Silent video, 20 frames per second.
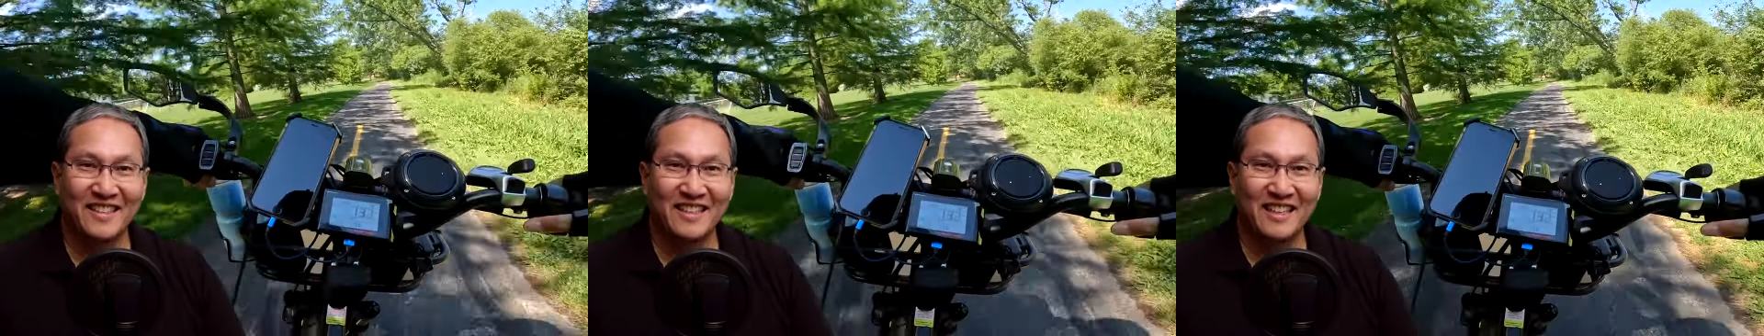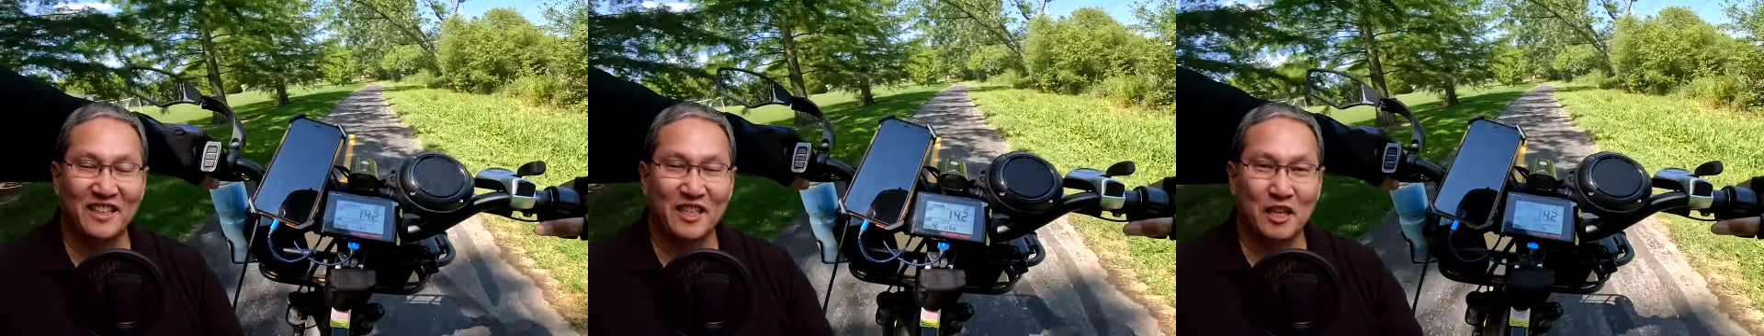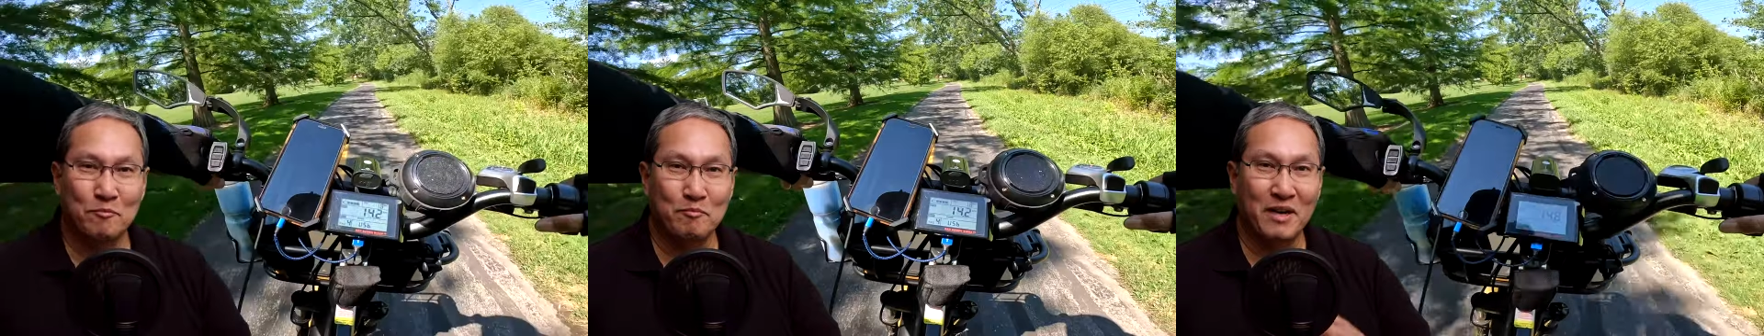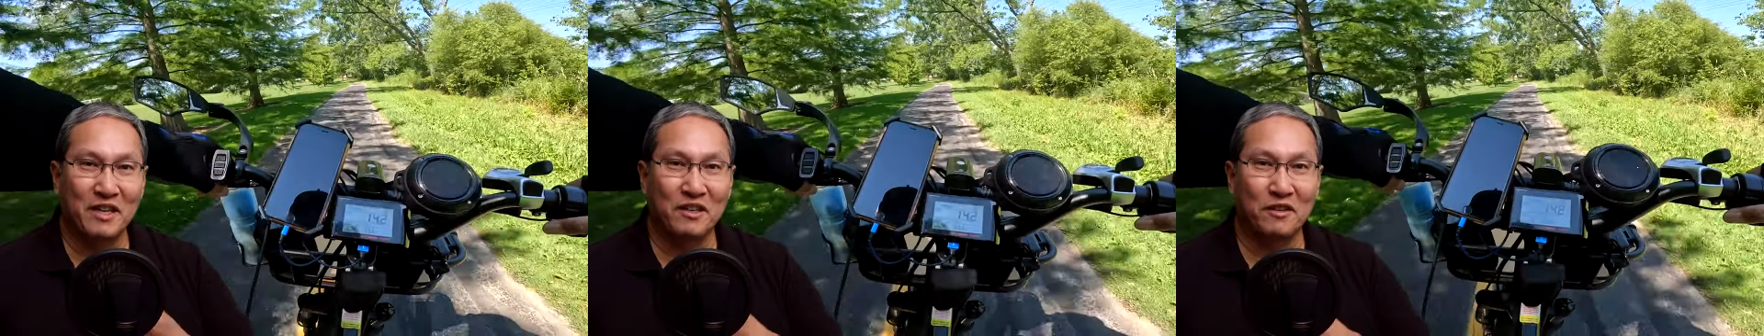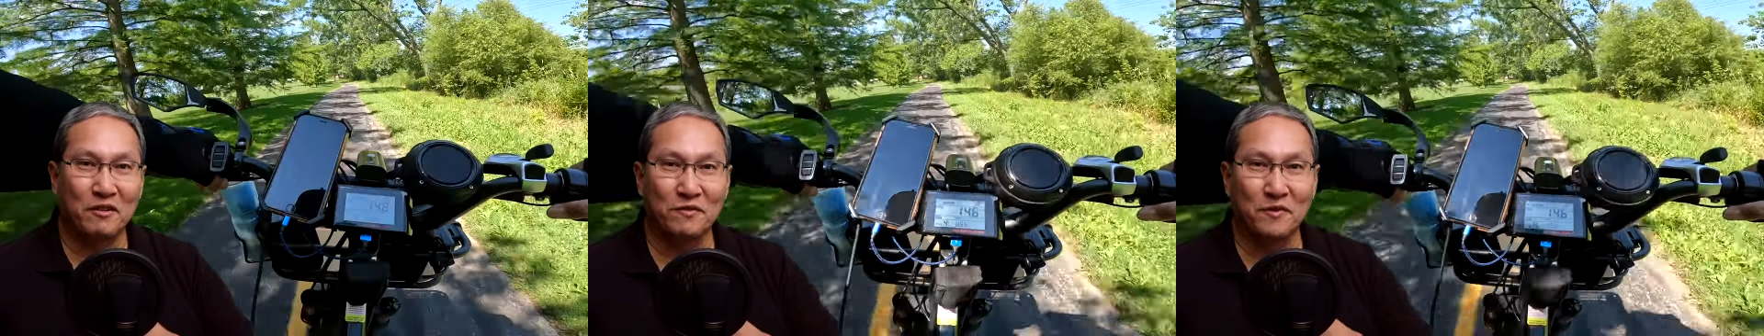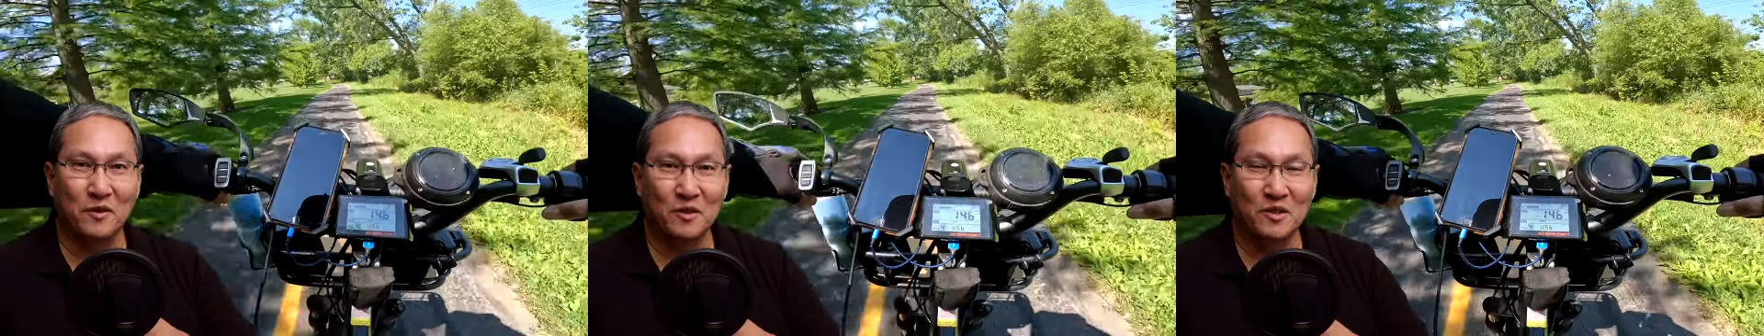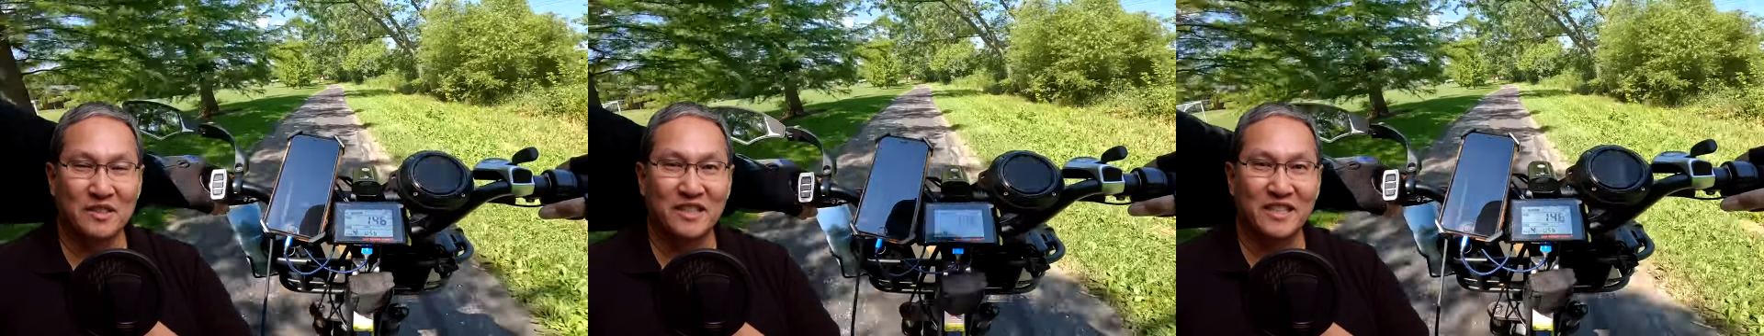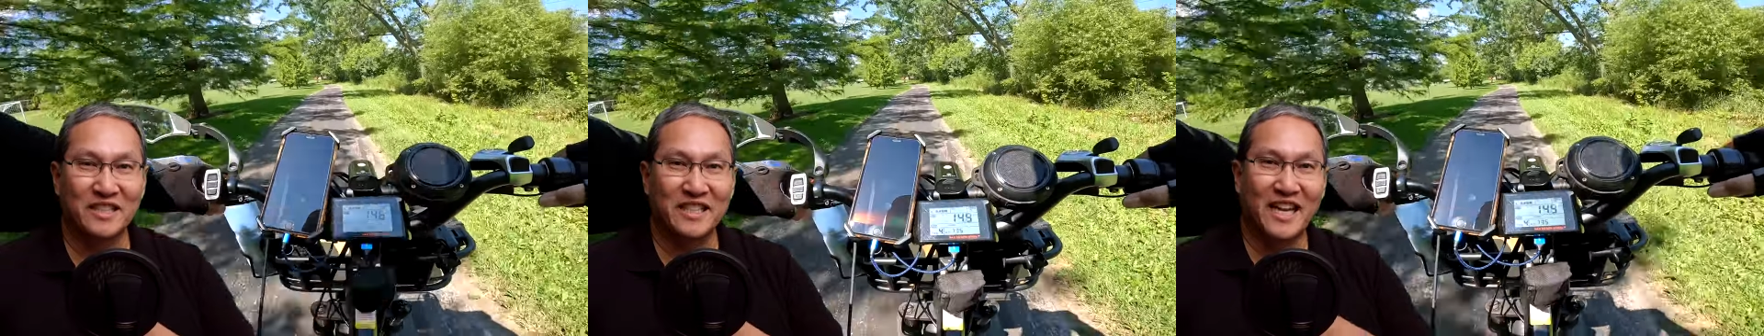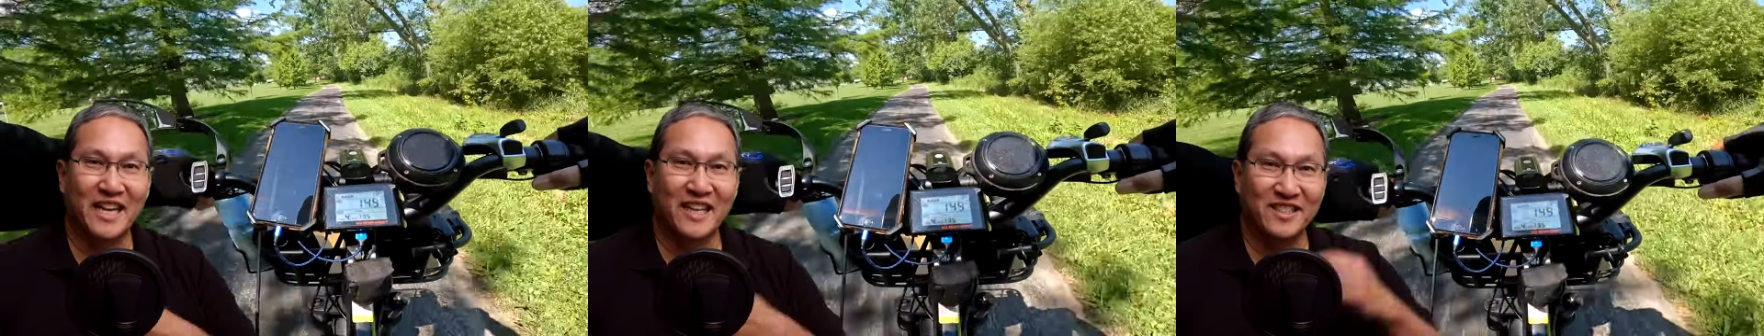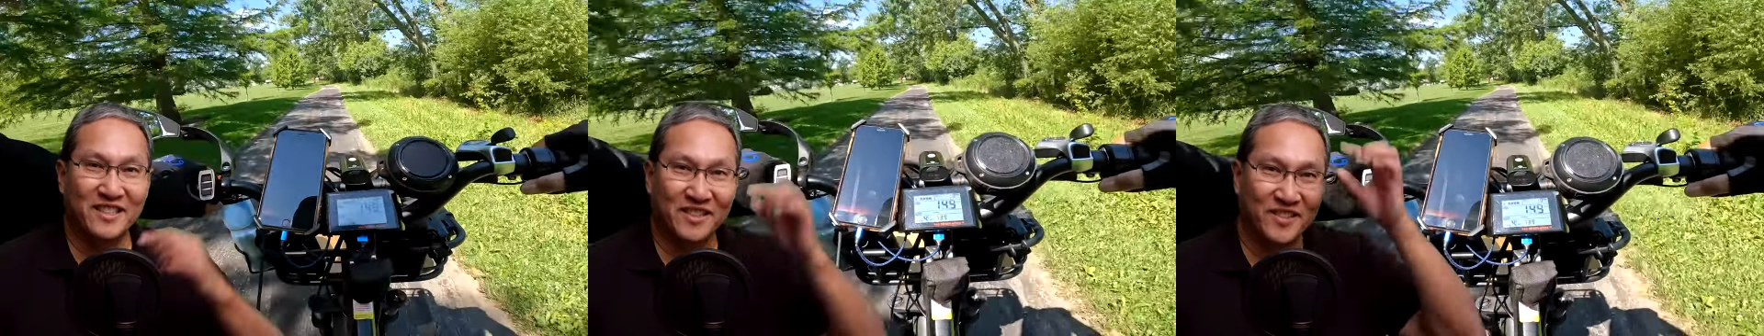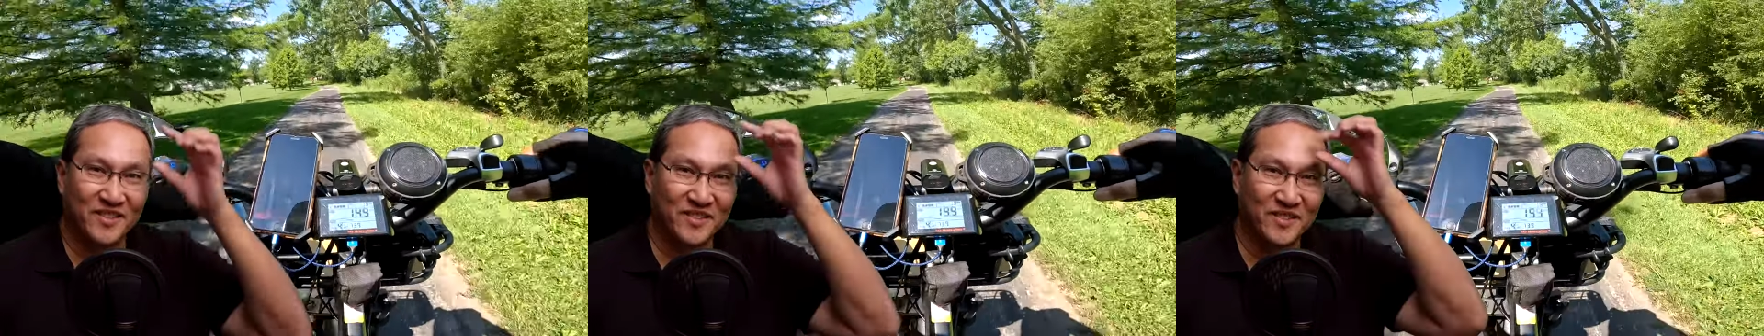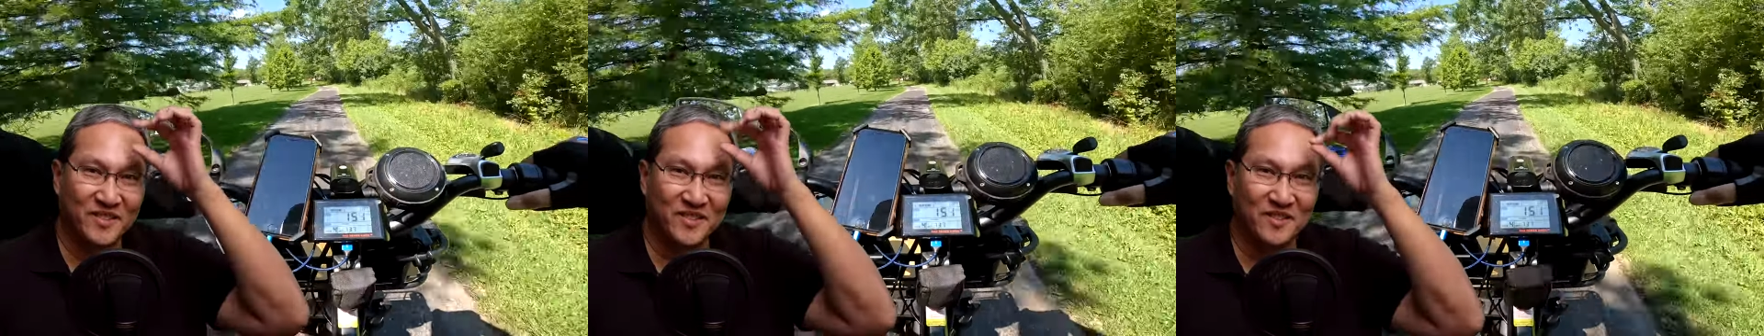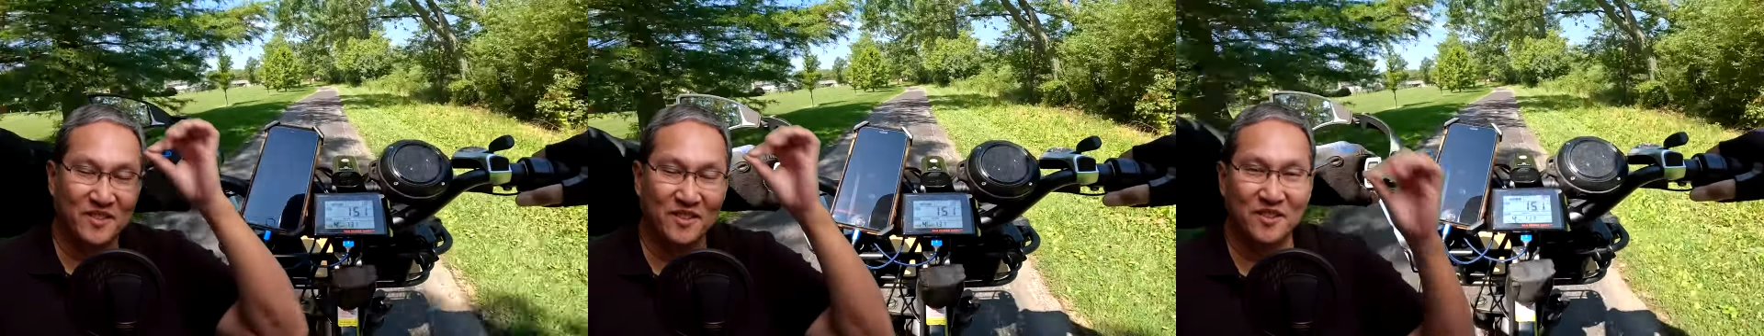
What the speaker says: I got microphones attached to